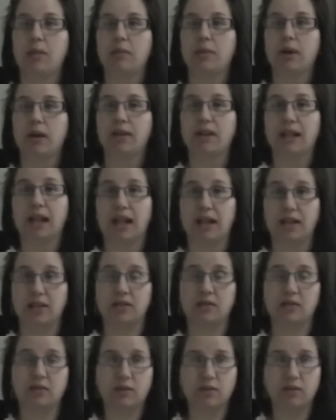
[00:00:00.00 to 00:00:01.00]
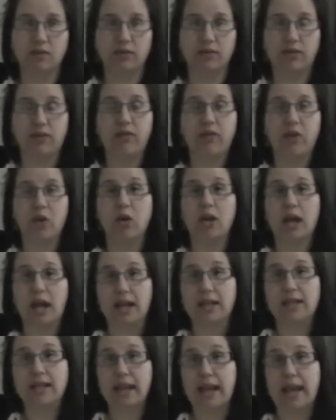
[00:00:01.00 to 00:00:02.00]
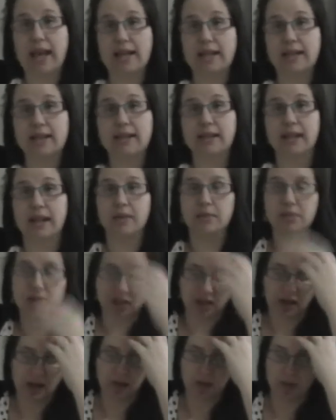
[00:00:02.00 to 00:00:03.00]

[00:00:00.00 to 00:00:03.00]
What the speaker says: But the last few days he has slept.